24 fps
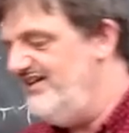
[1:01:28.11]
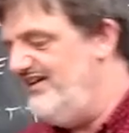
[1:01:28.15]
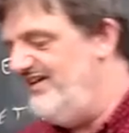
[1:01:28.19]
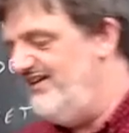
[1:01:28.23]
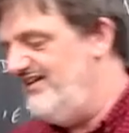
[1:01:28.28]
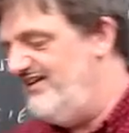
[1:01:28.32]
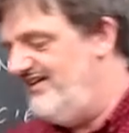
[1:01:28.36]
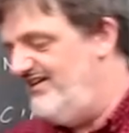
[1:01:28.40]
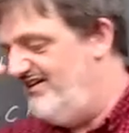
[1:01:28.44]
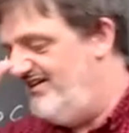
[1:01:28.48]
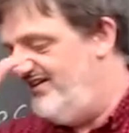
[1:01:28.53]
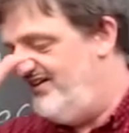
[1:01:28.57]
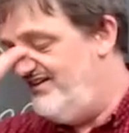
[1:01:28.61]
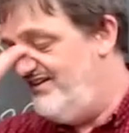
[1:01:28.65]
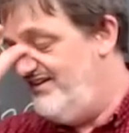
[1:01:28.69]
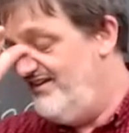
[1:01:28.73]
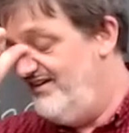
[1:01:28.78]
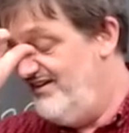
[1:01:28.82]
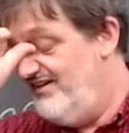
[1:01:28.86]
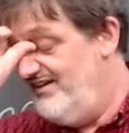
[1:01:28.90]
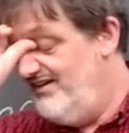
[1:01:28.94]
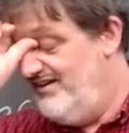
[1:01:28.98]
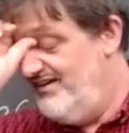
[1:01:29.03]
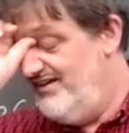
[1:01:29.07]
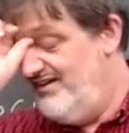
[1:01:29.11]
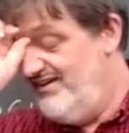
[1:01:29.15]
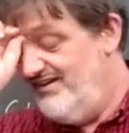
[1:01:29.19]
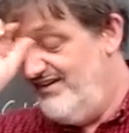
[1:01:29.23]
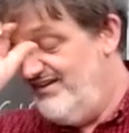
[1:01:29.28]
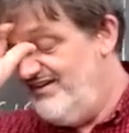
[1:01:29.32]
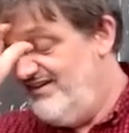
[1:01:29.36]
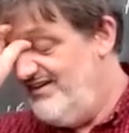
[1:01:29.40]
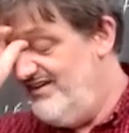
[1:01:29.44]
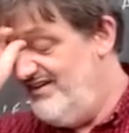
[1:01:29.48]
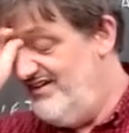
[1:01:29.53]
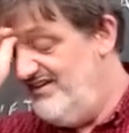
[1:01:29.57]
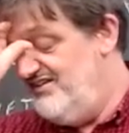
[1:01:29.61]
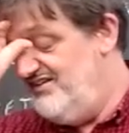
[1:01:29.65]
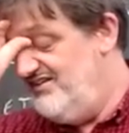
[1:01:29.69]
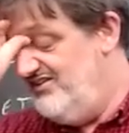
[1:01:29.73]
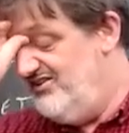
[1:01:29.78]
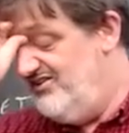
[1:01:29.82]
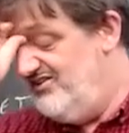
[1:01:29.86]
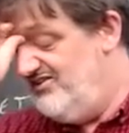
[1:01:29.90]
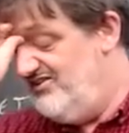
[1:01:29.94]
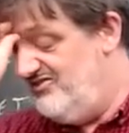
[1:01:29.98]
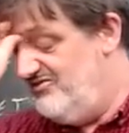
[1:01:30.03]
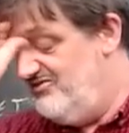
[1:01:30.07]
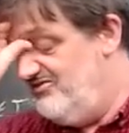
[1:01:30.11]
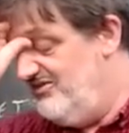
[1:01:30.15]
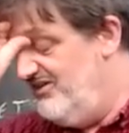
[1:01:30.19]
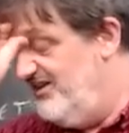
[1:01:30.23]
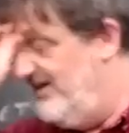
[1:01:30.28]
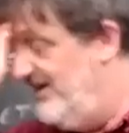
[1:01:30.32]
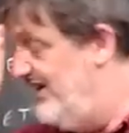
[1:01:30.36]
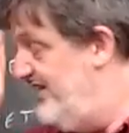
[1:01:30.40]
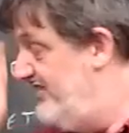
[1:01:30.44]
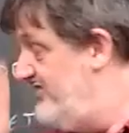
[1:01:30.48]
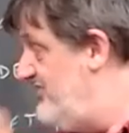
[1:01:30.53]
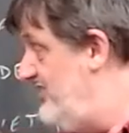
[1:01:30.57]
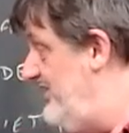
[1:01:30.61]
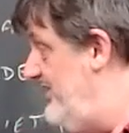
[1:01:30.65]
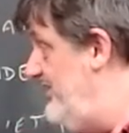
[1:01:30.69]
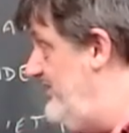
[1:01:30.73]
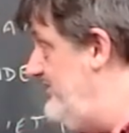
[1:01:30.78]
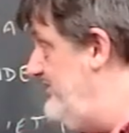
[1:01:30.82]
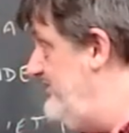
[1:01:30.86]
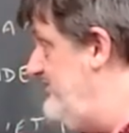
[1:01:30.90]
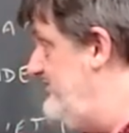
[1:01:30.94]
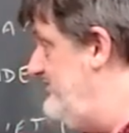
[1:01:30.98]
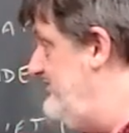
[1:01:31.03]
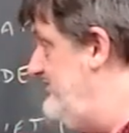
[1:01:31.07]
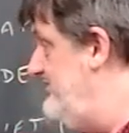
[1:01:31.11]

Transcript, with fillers: uh, you know, logic.